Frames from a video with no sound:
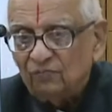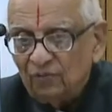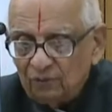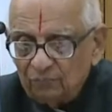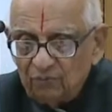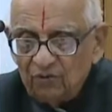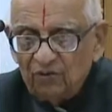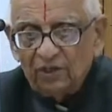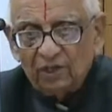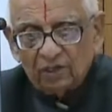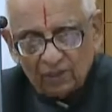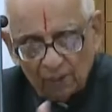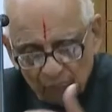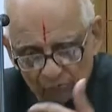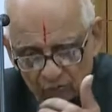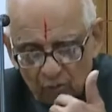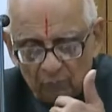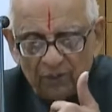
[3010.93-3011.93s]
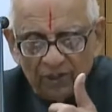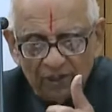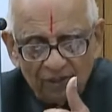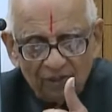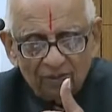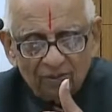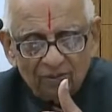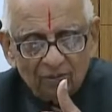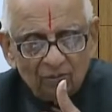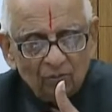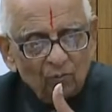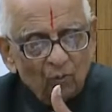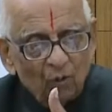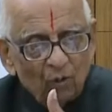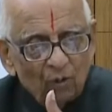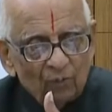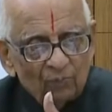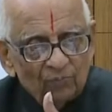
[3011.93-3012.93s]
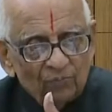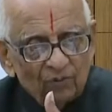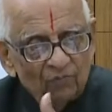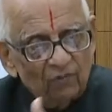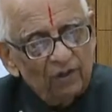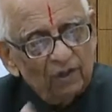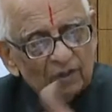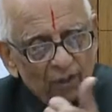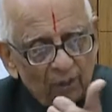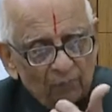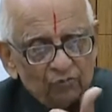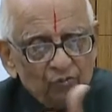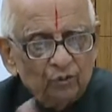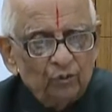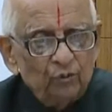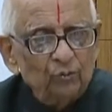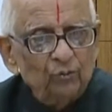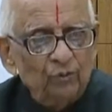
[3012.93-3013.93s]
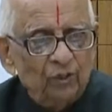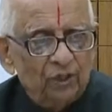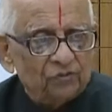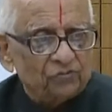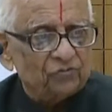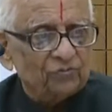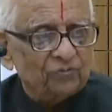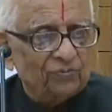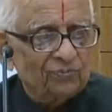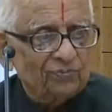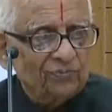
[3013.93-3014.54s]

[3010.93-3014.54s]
When it comes to me, no. When it comes to you, yes.